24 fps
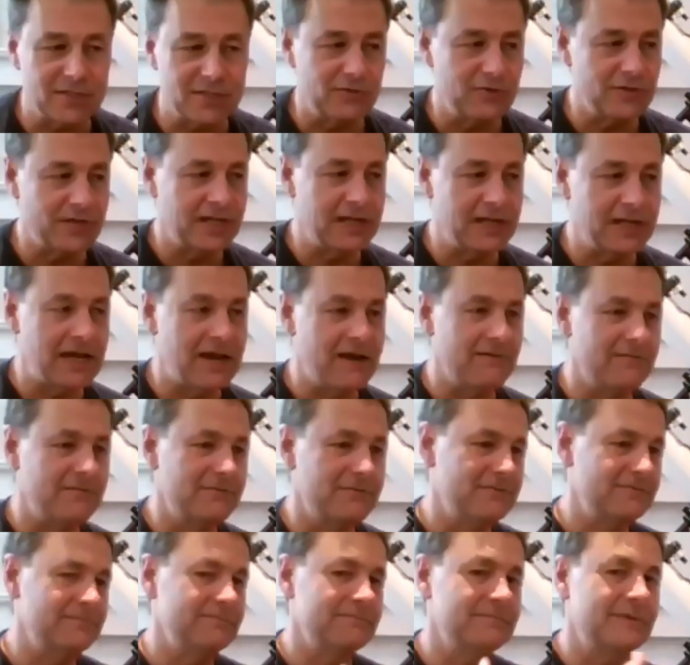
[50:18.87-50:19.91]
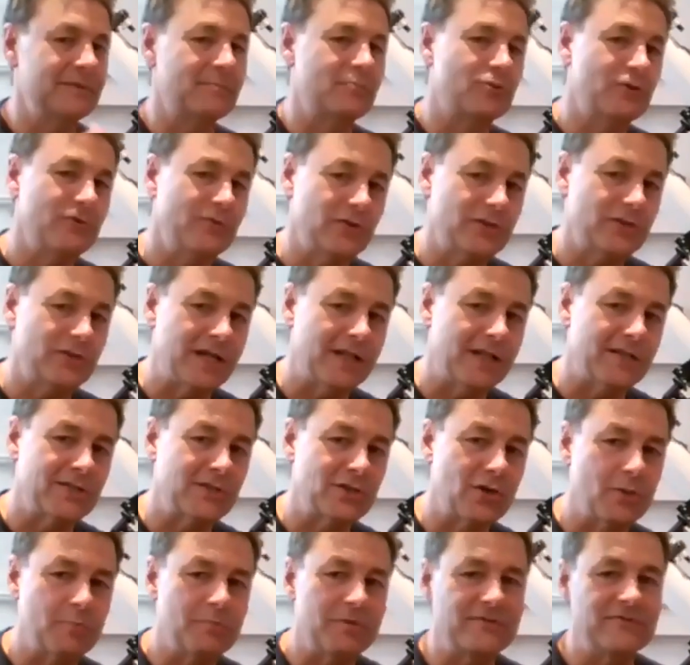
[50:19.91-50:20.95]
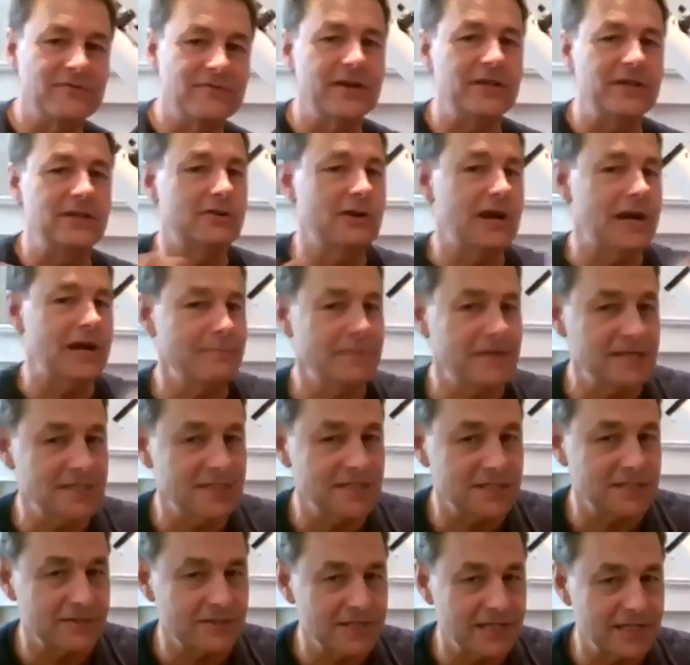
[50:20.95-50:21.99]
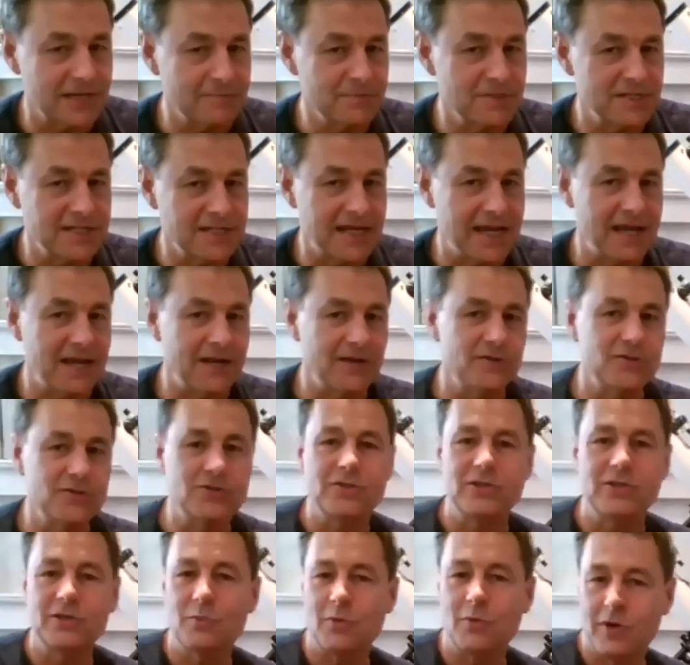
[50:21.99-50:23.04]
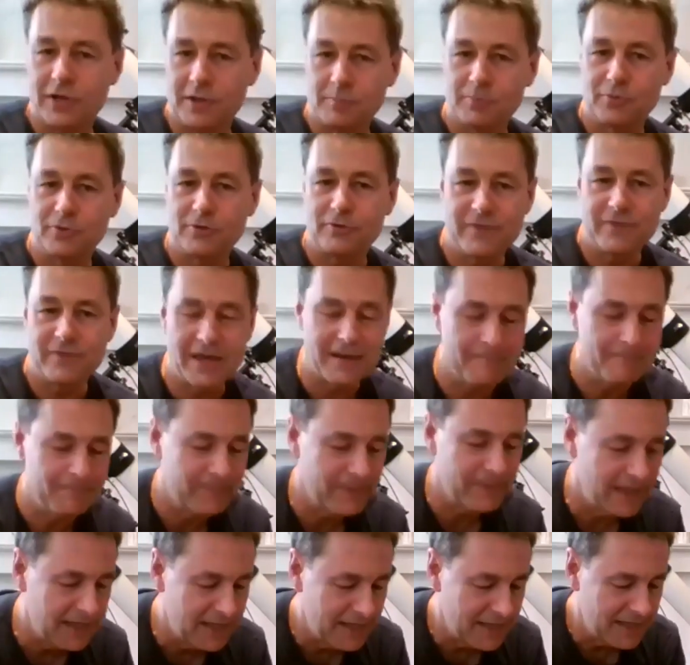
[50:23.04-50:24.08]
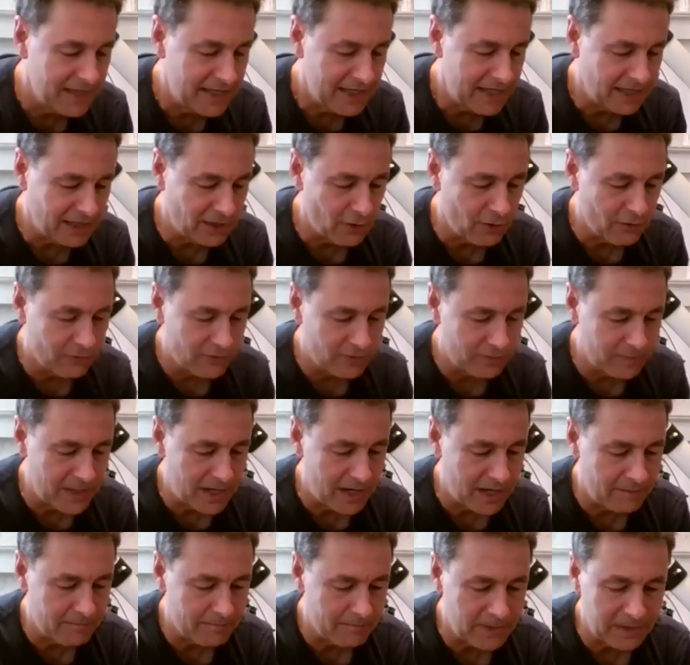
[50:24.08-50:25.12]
So you can have improve your telescope, but find your eyepieces are substandard, so you want to improve them and go from there.